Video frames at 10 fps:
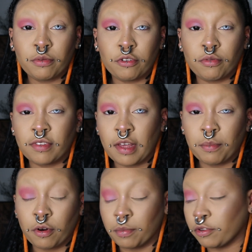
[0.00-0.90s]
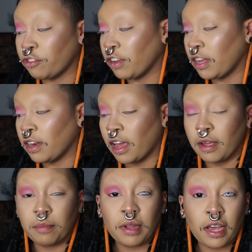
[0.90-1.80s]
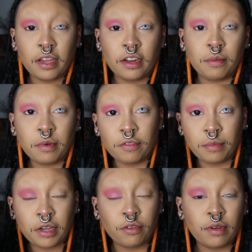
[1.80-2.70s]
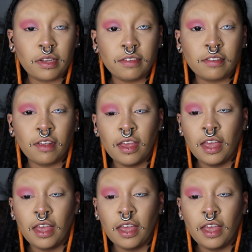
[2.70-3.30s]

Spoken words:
which was that purple shade I applied above my crease,